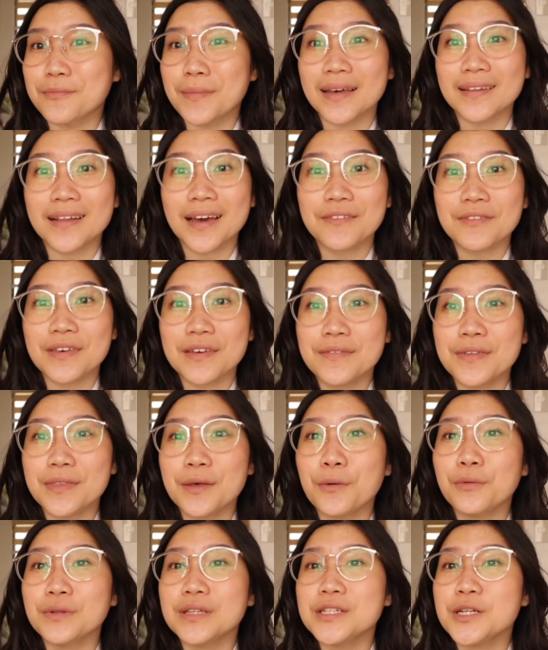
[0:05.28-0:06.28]
09 of my life even
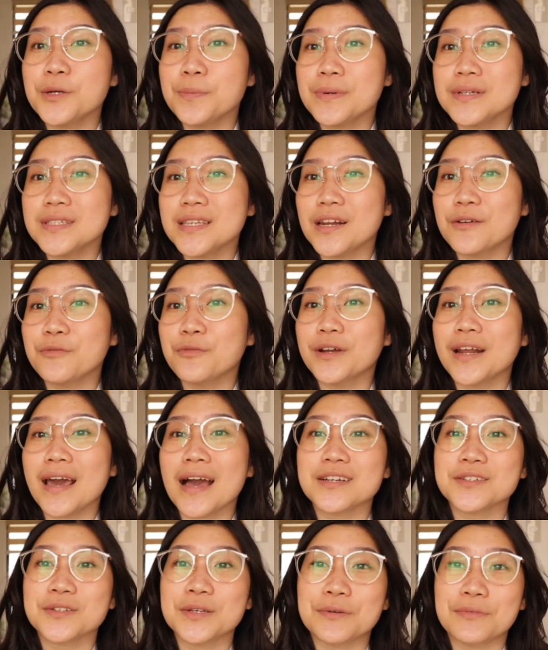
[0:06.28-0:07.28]
though only 2% of what I
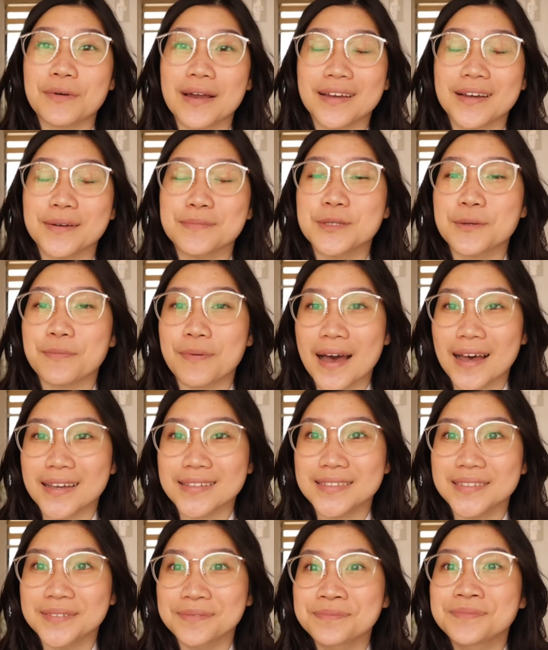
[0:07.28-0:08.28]
actually write comes to
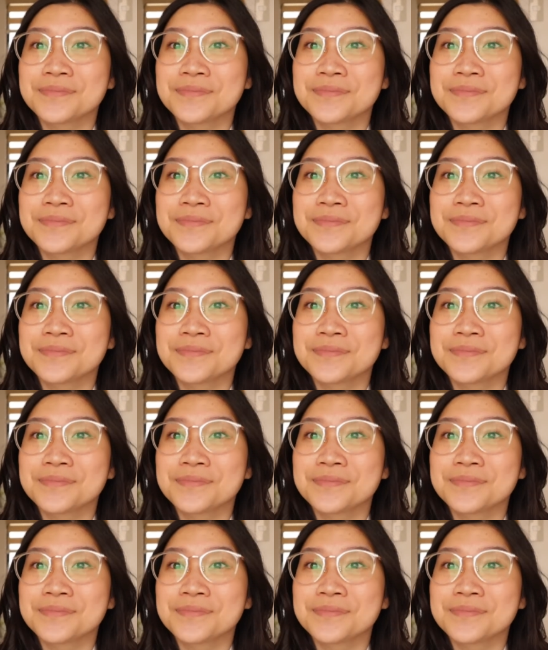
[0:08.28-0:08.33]
pass.